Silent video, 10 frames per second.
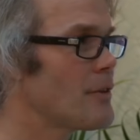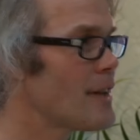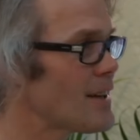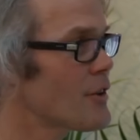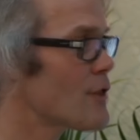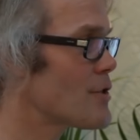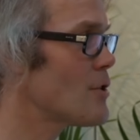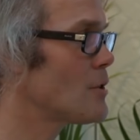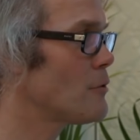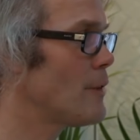Now, that
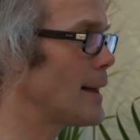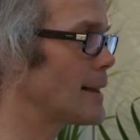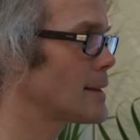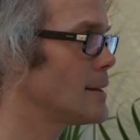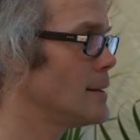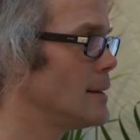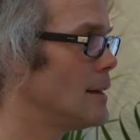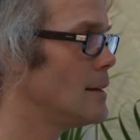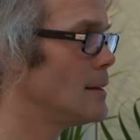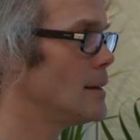threshold effect
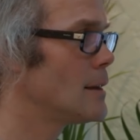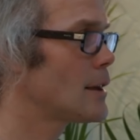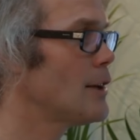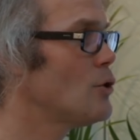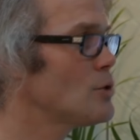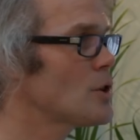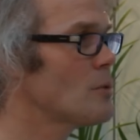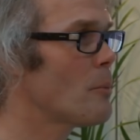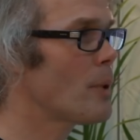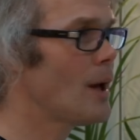can
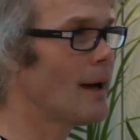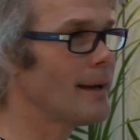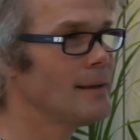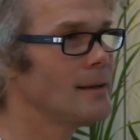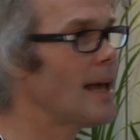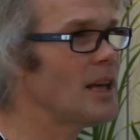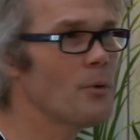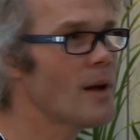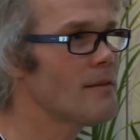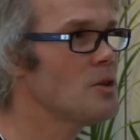also apply
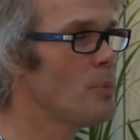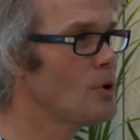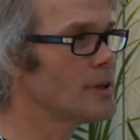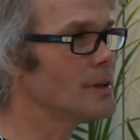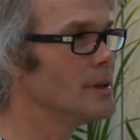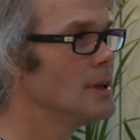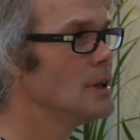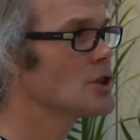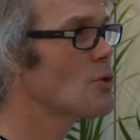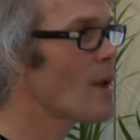anywhere in the body.
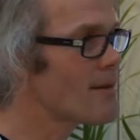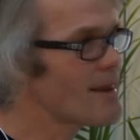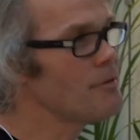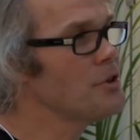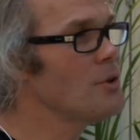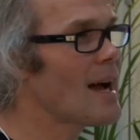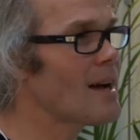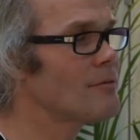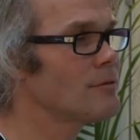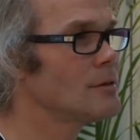So, wherever you
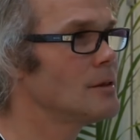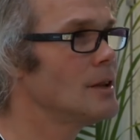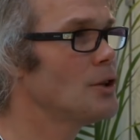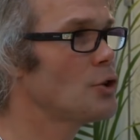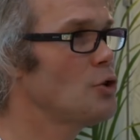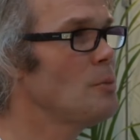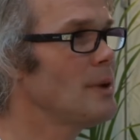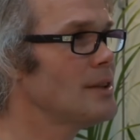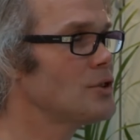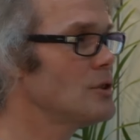have an
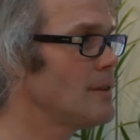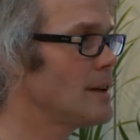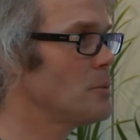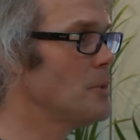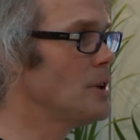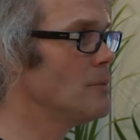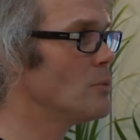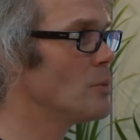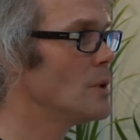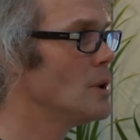accumulation of
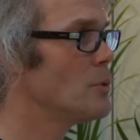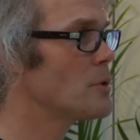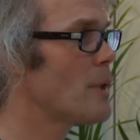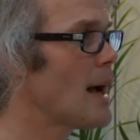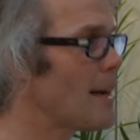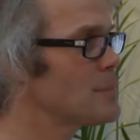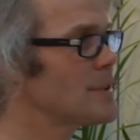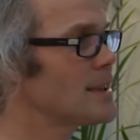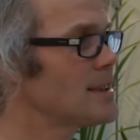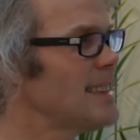aluminium which
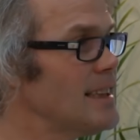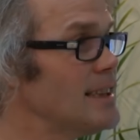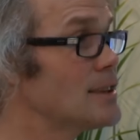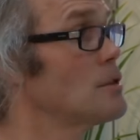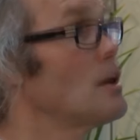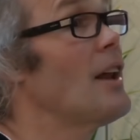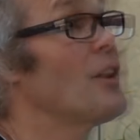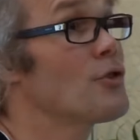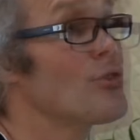perhaps exceeds a